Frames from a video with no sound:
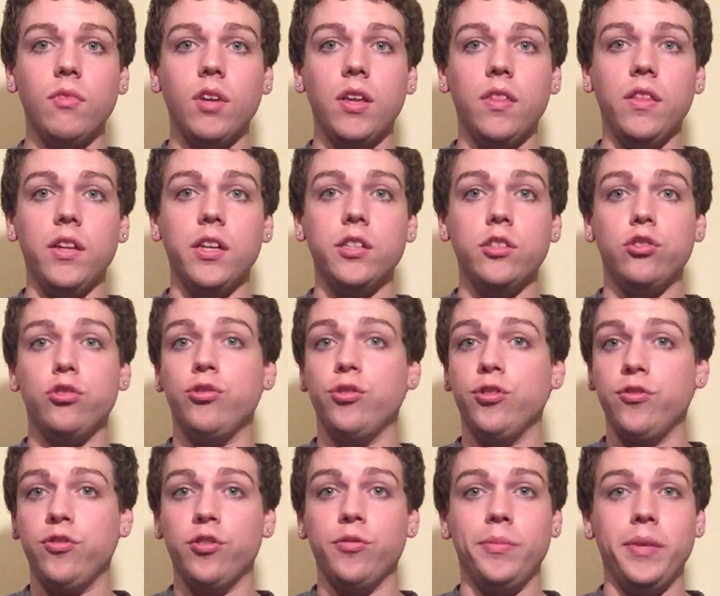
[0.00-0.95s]
that is true
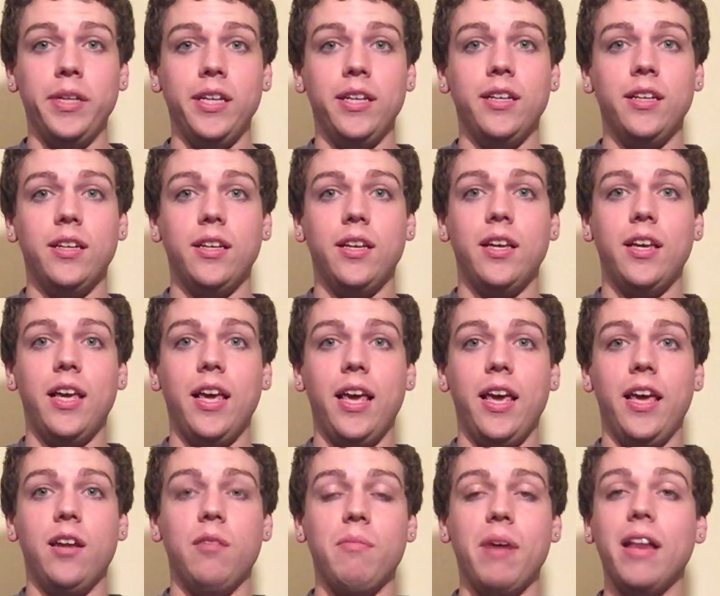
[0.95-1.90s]
for me
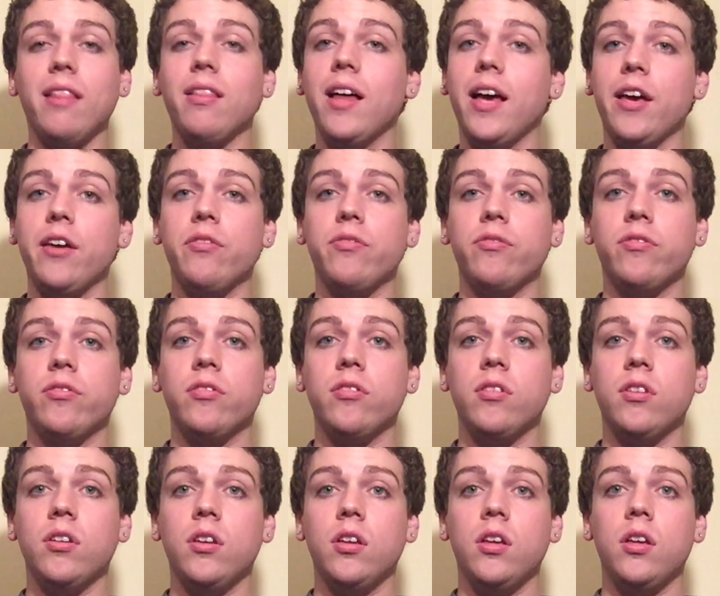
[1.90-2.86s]
in my life,
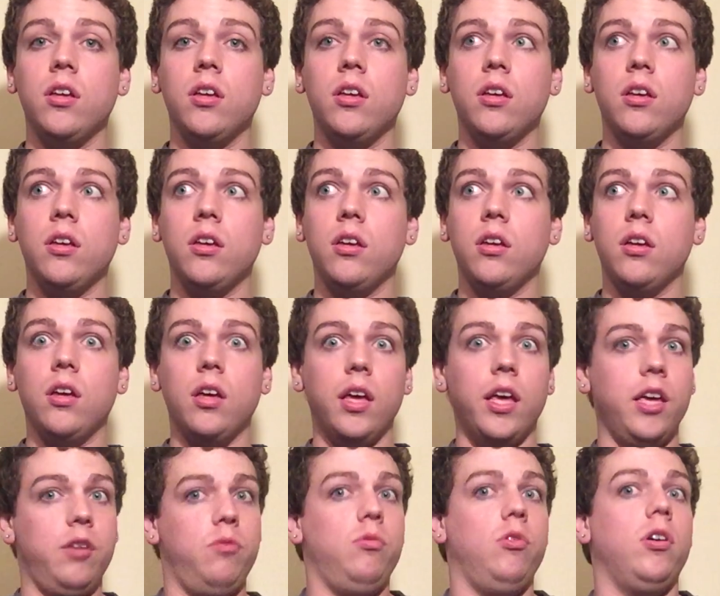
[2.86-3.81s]

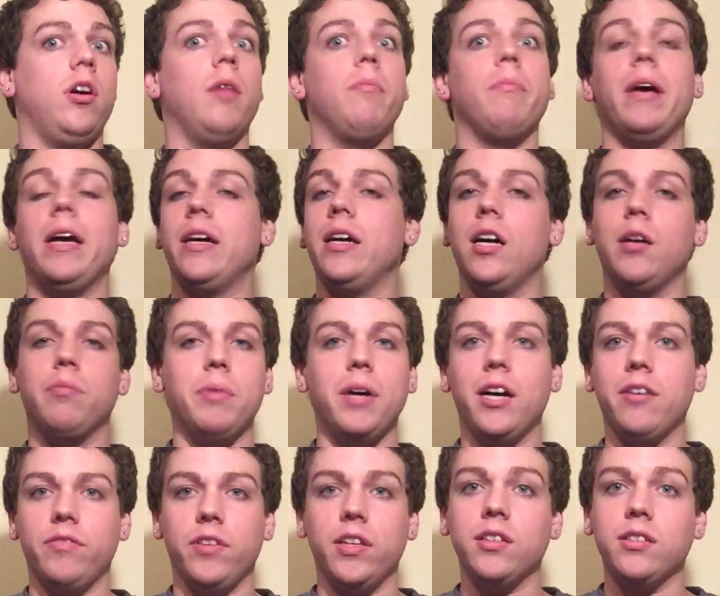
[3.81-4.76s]
it will come back up,
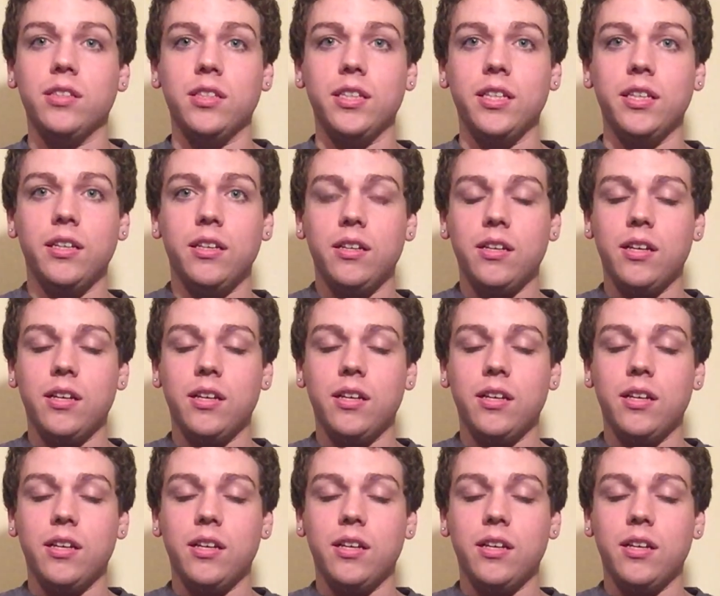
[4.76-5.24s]
obviously.